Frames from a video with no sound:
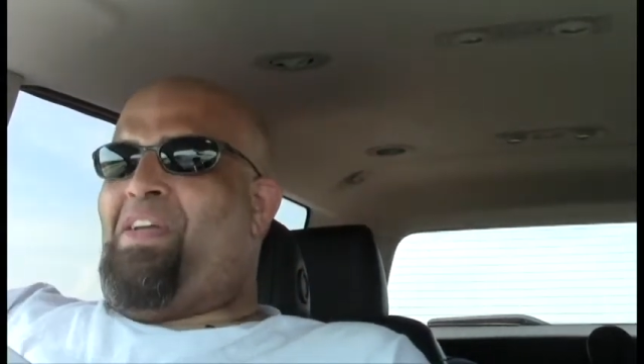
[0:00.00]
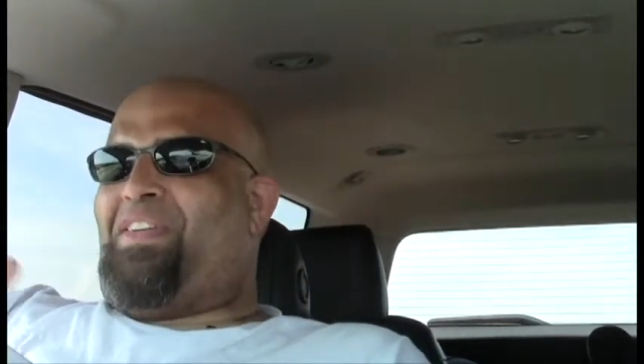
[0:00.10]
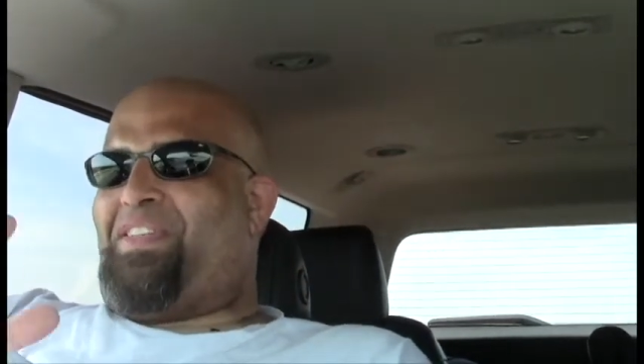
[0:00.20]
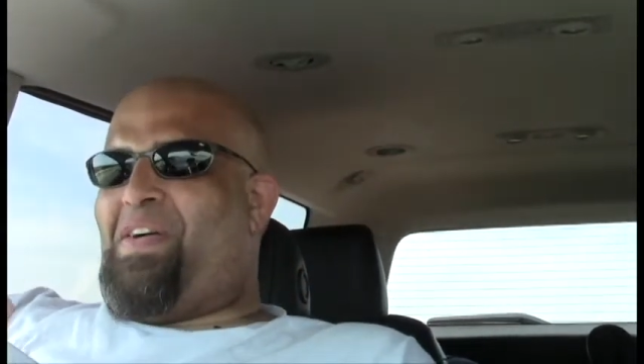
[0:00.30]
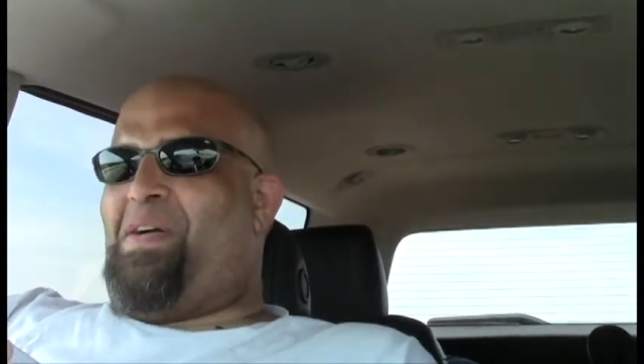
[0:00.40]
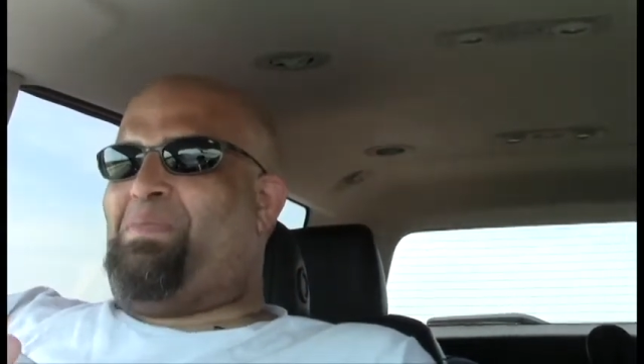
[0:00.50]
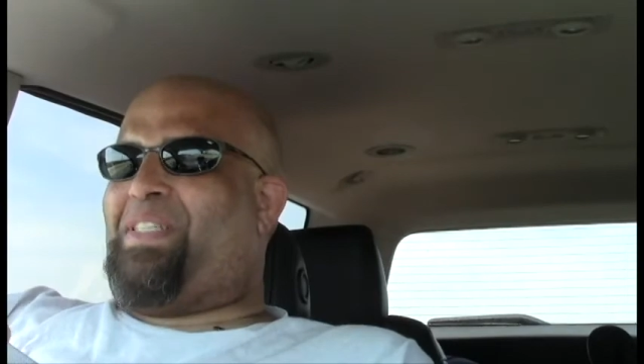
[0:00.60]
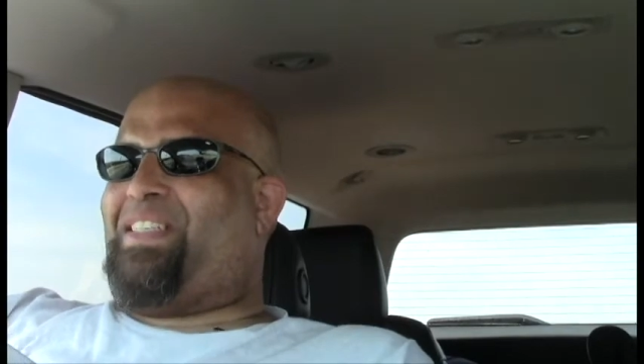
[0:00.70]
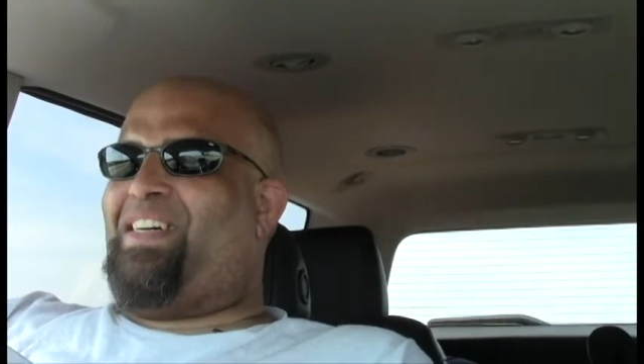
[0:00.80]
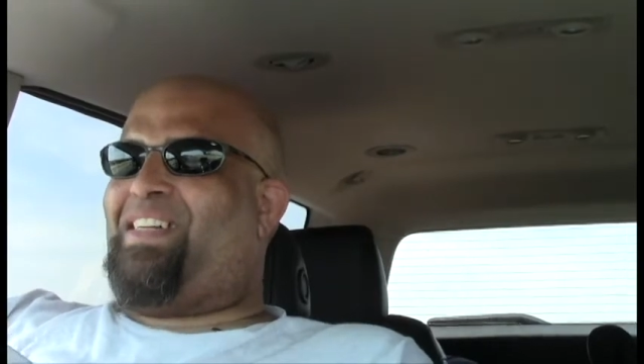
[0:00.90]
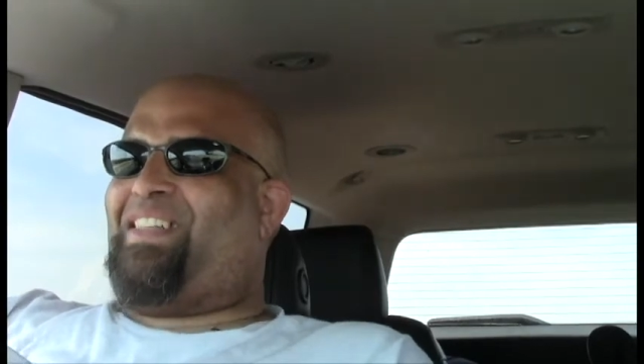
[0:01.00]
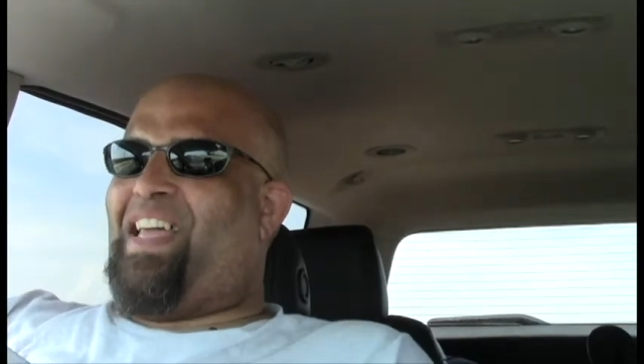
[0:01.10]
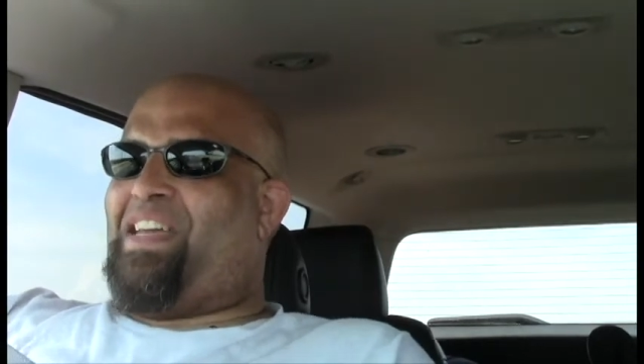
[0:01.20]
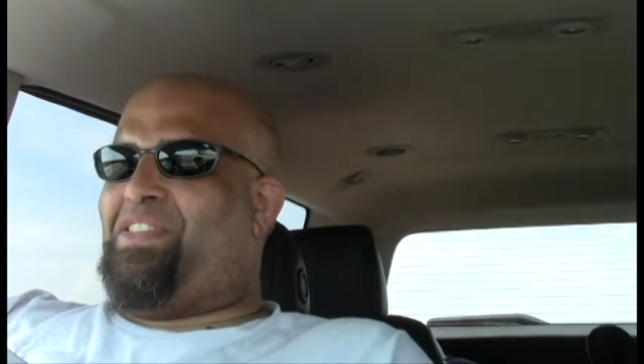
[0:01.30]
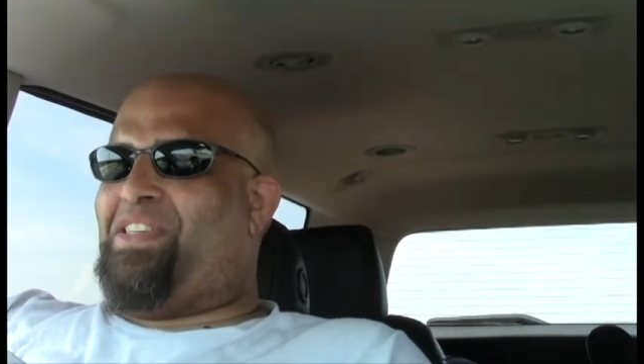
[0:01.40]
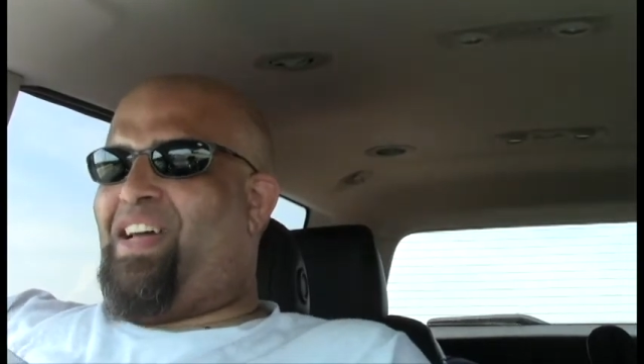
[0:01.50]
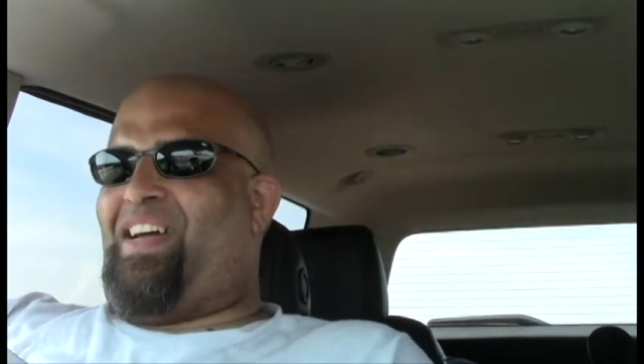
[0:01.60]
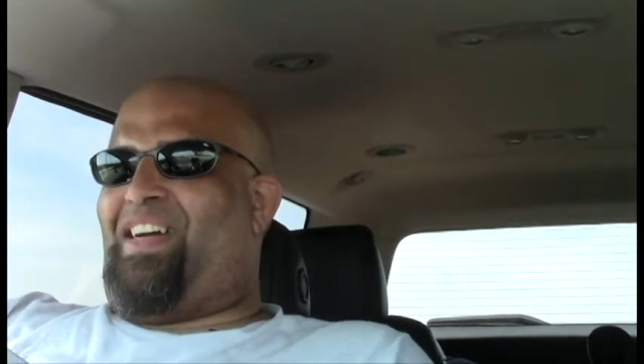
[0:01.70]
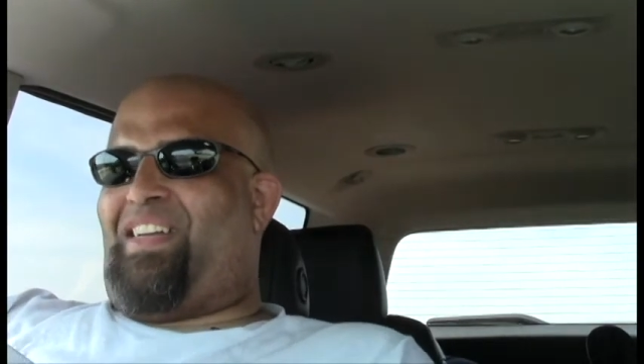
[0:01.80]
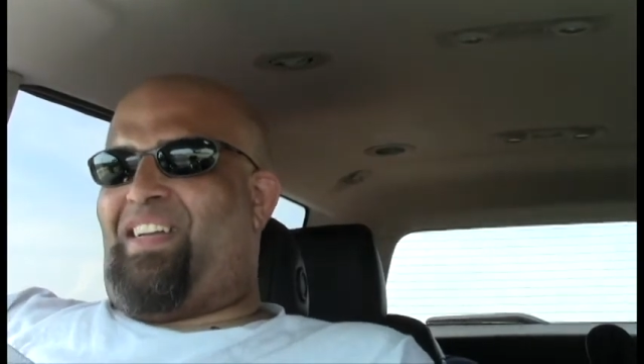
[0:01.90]
So I'm stuck like
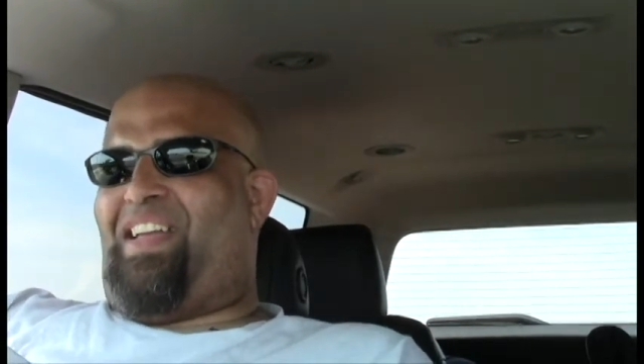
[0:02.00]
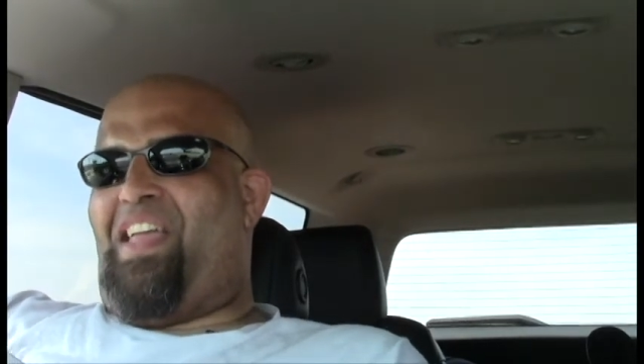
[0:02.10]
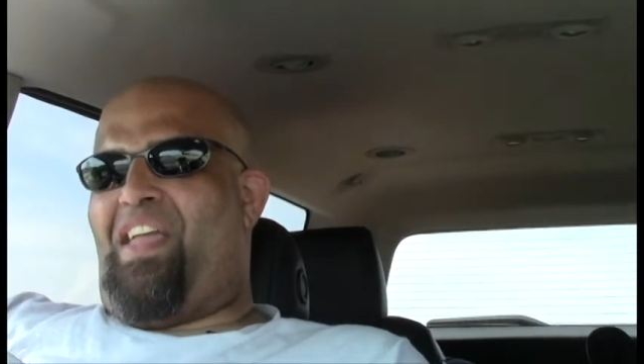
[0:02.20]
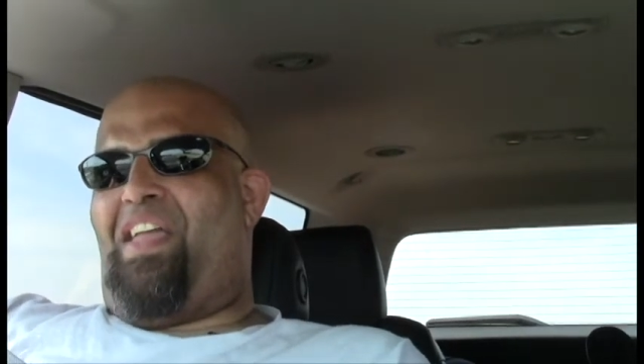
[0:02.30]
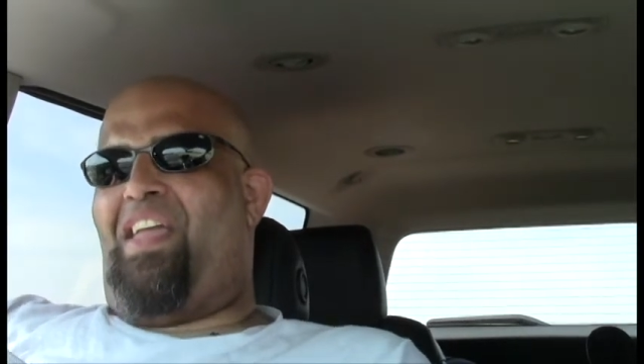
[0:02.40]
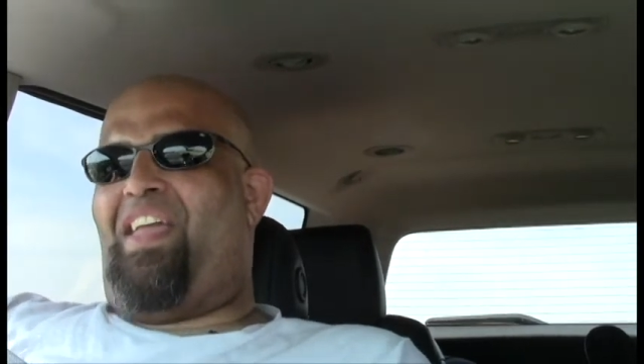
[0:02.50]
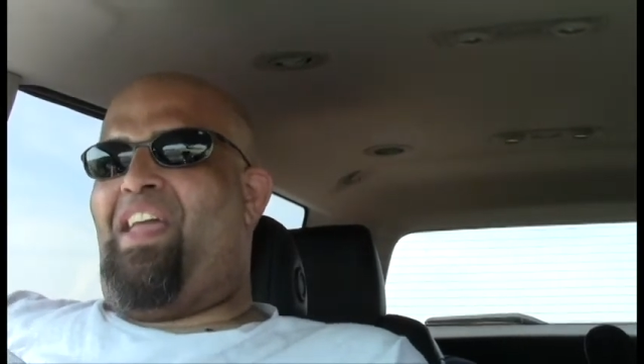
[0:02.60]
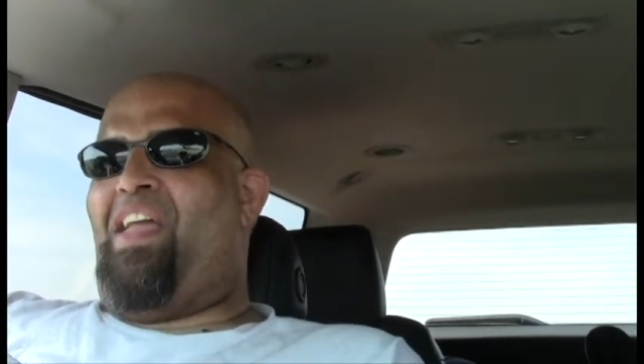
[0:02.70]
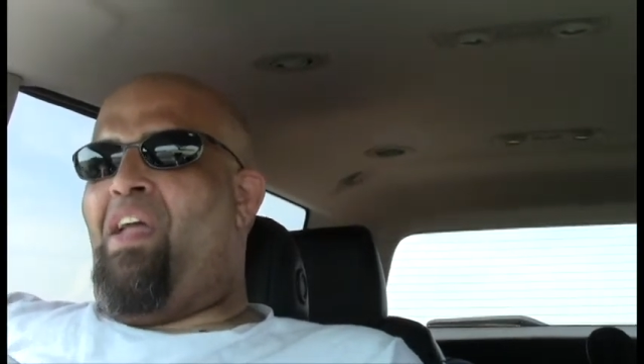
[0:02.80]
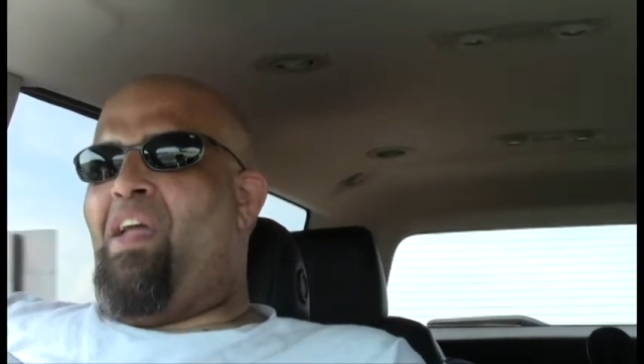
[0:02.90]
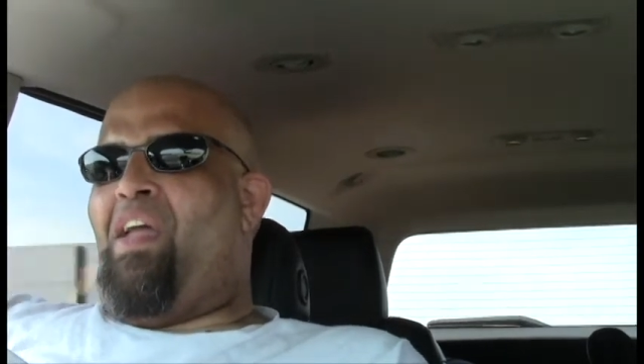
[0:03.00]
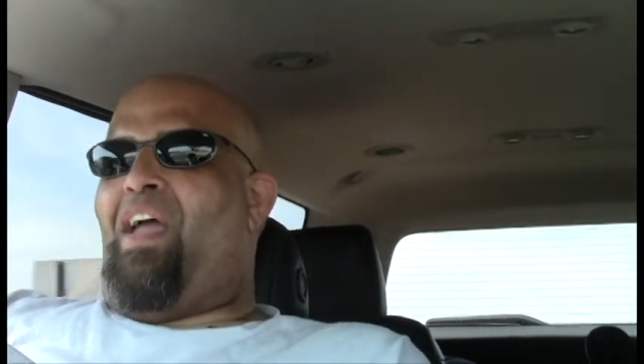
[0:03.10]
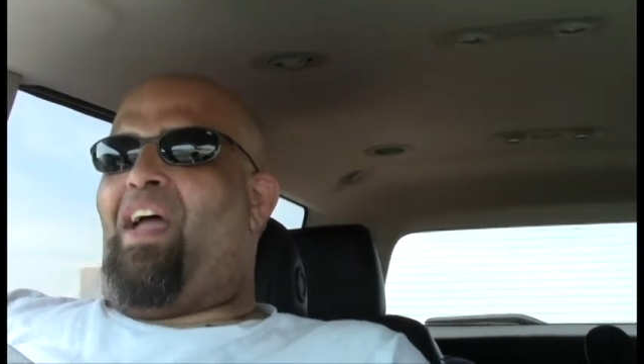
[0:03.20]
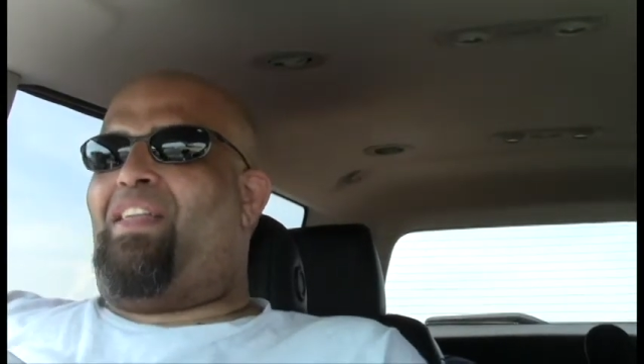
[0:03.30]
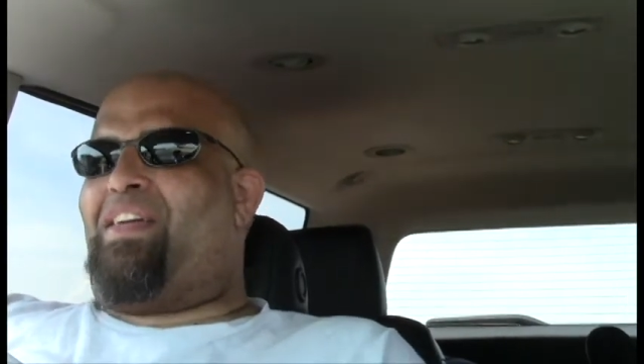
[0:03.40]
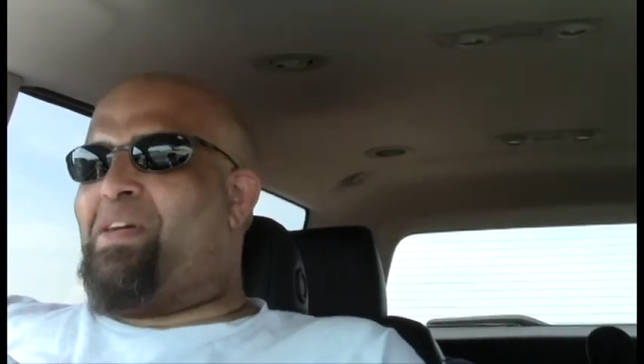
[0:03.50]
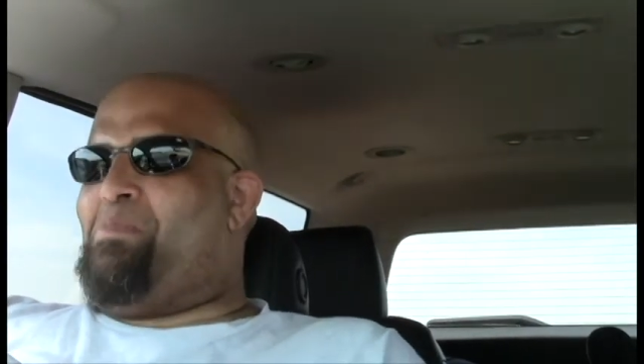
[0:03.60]
Chuck. I look at